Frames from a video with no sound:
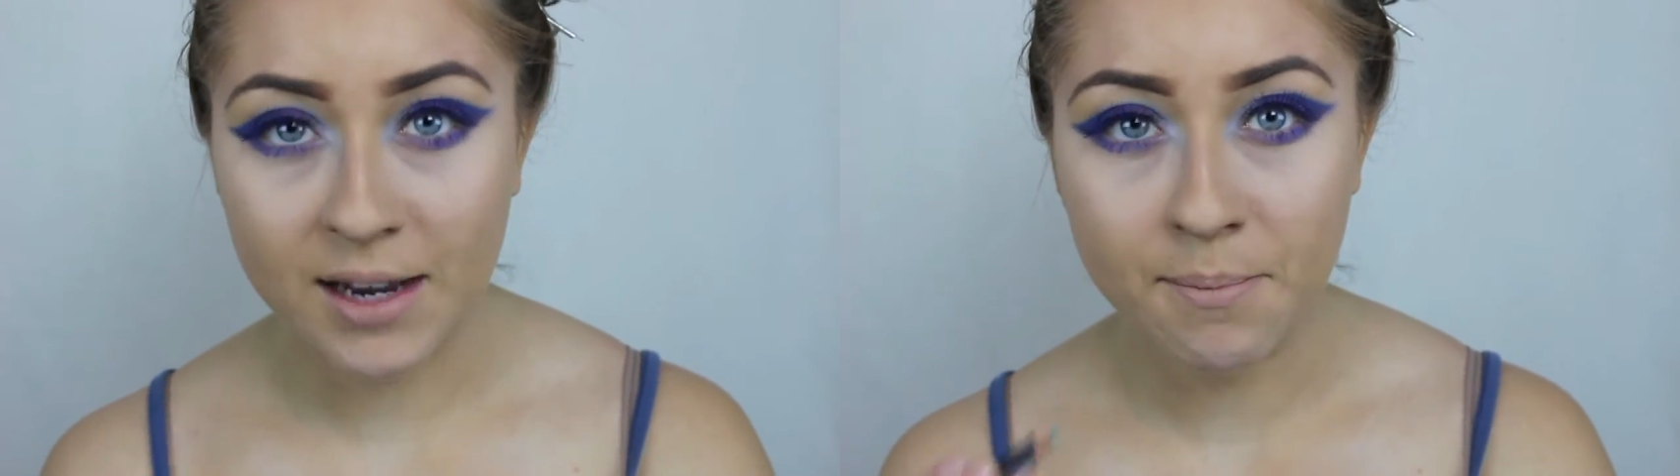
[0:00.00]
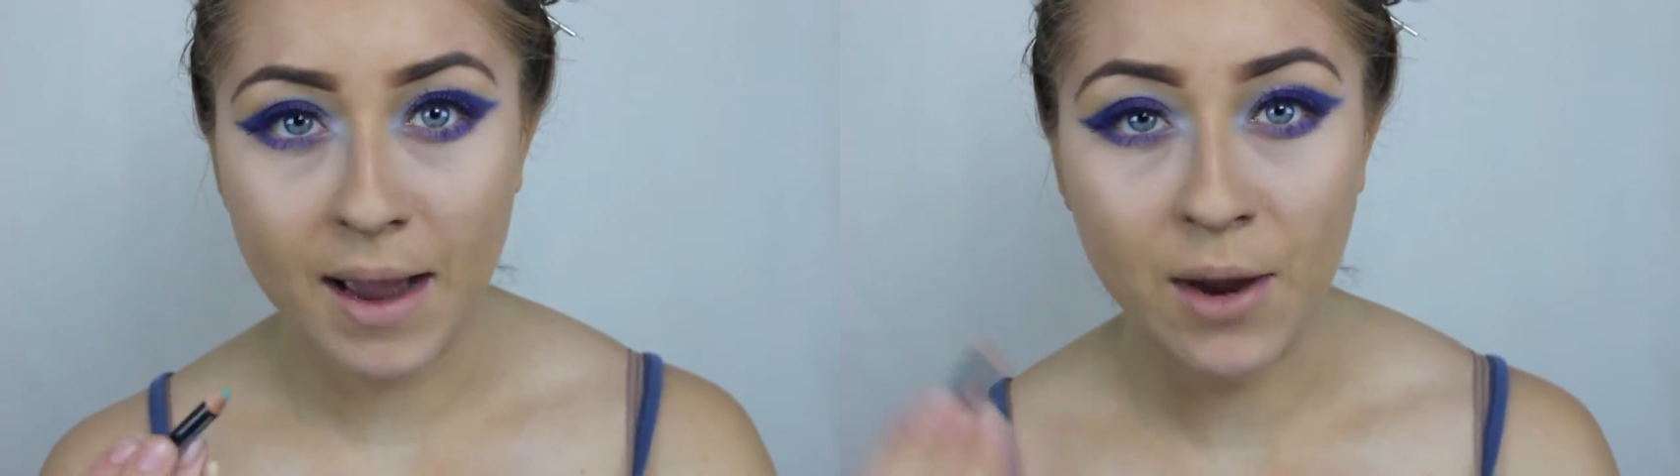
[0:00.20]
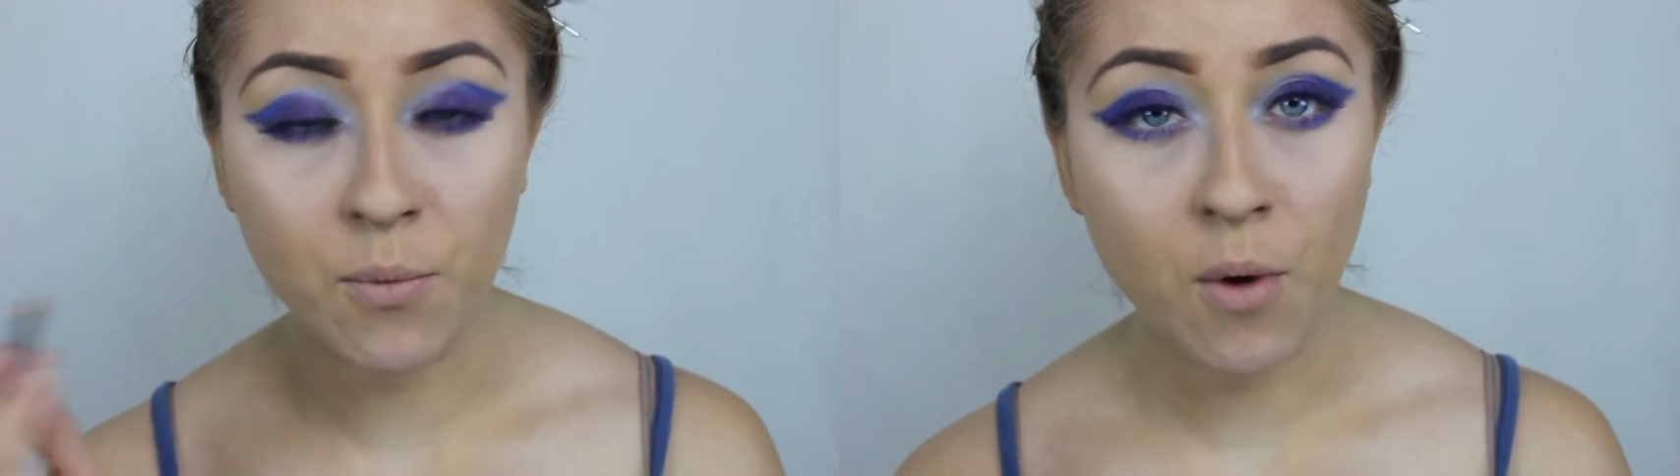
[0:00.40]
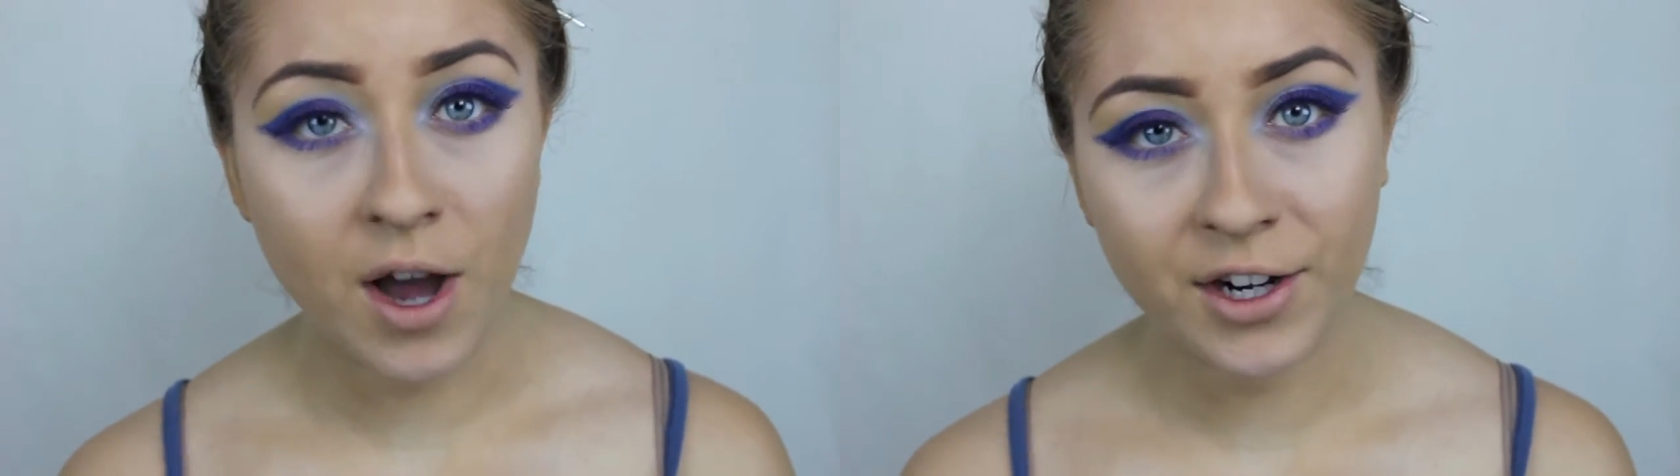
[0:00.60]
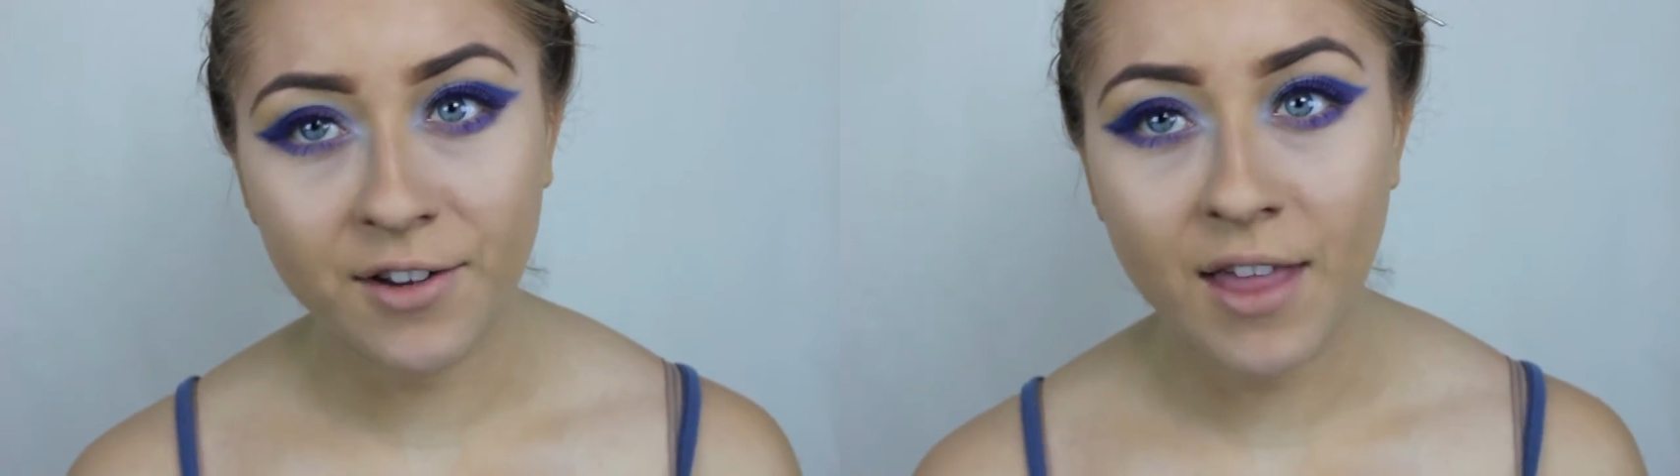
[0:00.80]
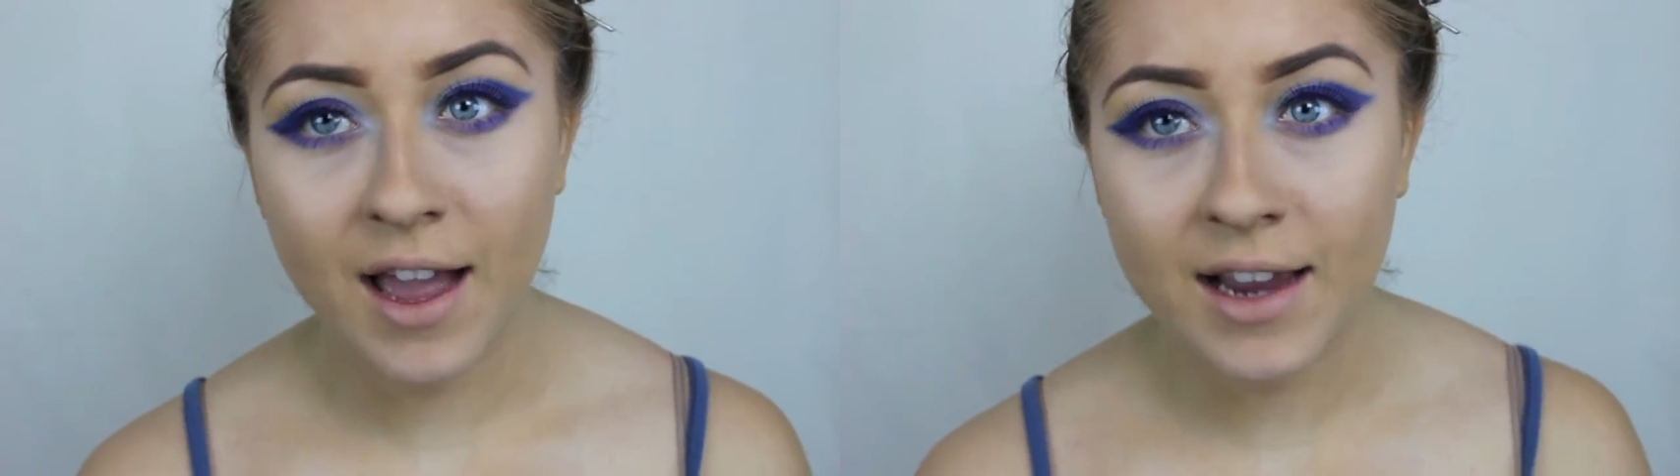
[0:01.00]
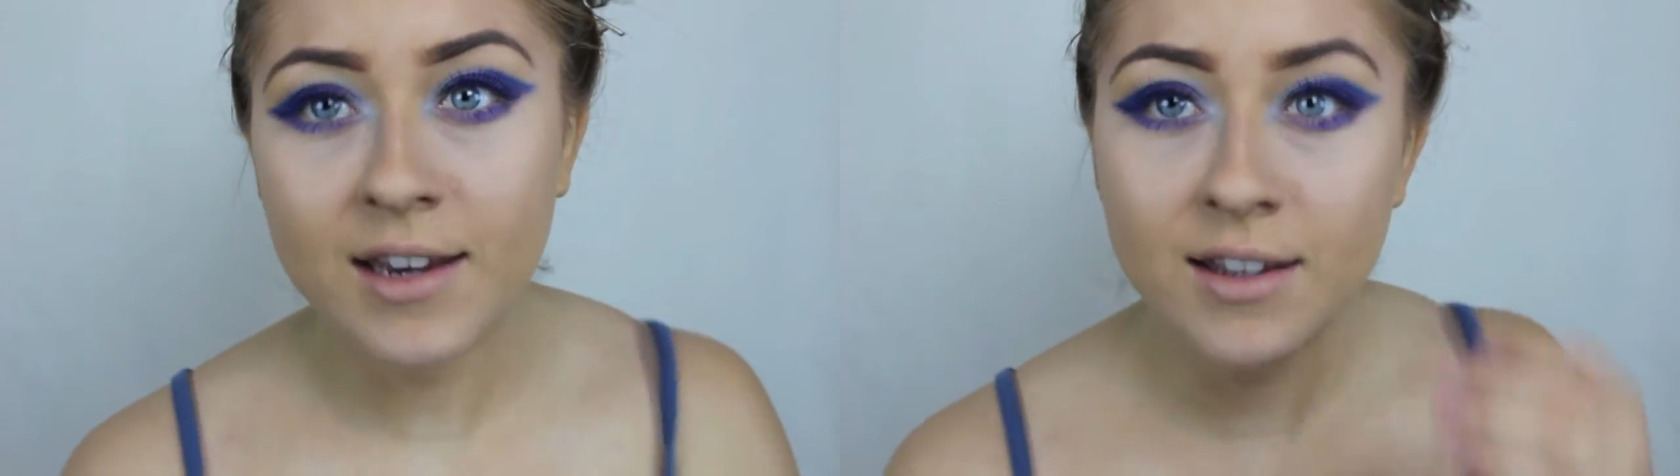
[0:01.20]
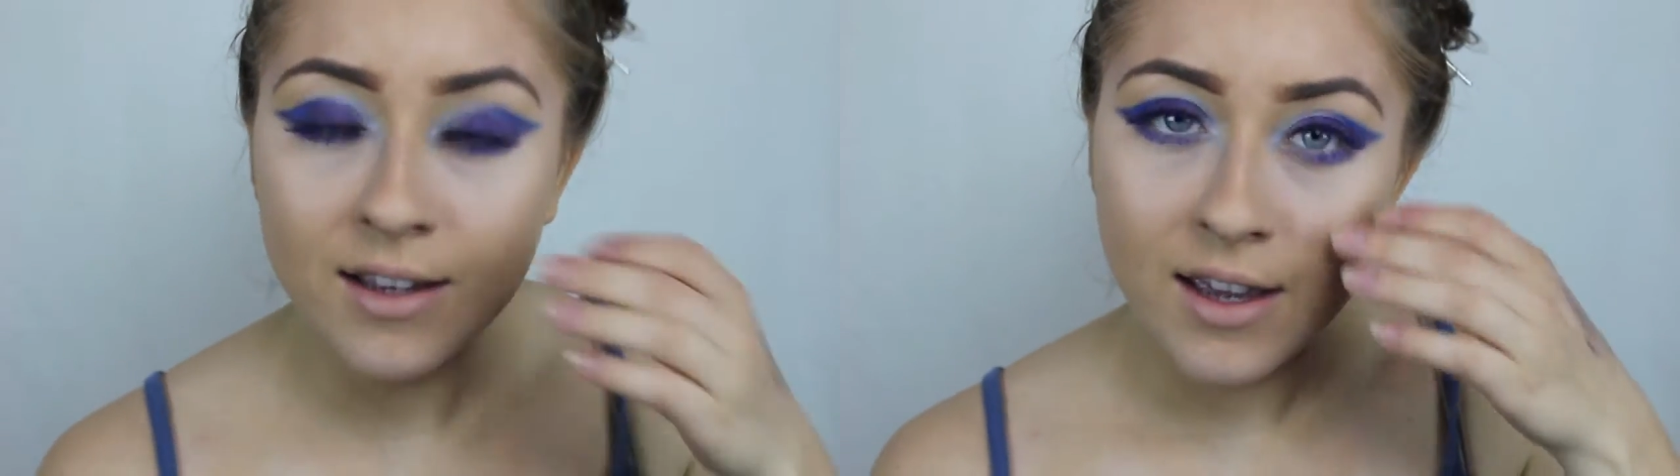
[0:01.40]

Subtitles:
in my waterline,